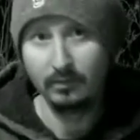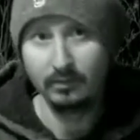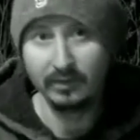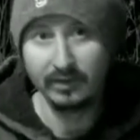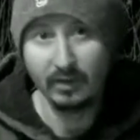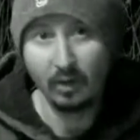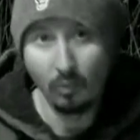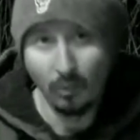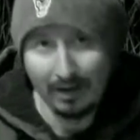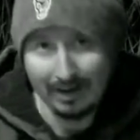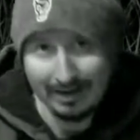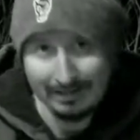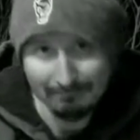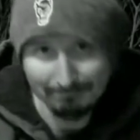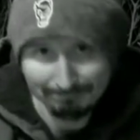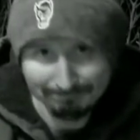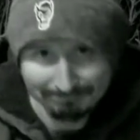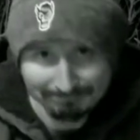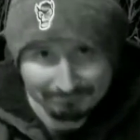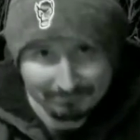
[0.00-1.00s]
You know why?
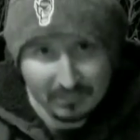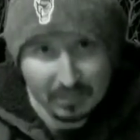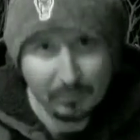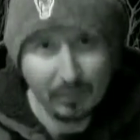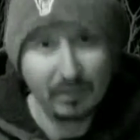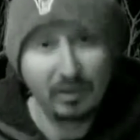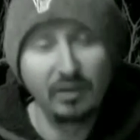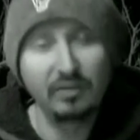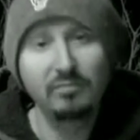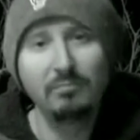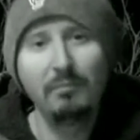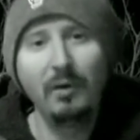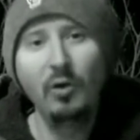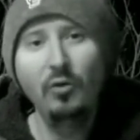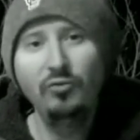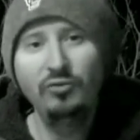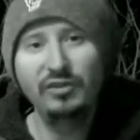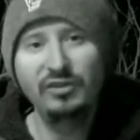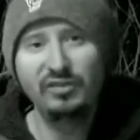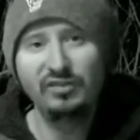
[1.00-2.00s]
Because
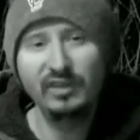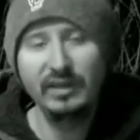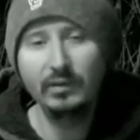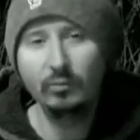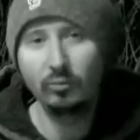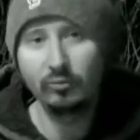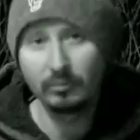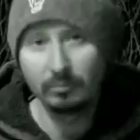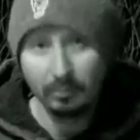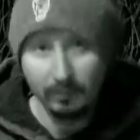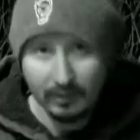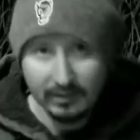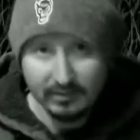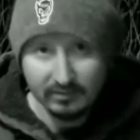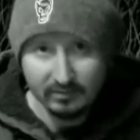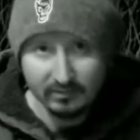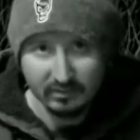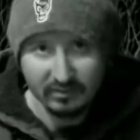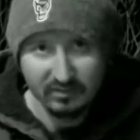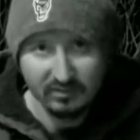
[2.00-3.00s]
Moses' seat was a place
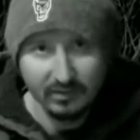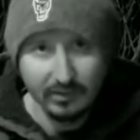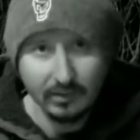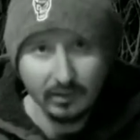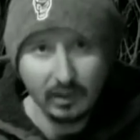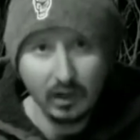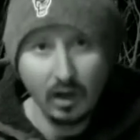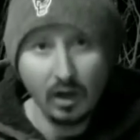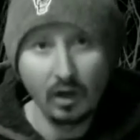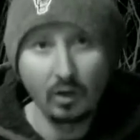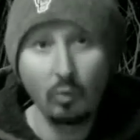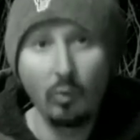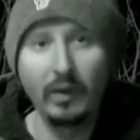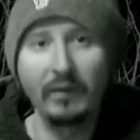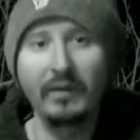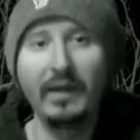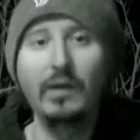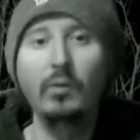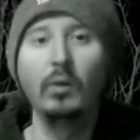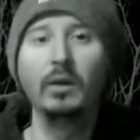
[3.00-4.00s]
in the synagogue where
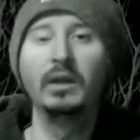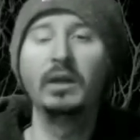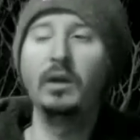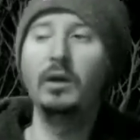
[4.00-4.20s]
they would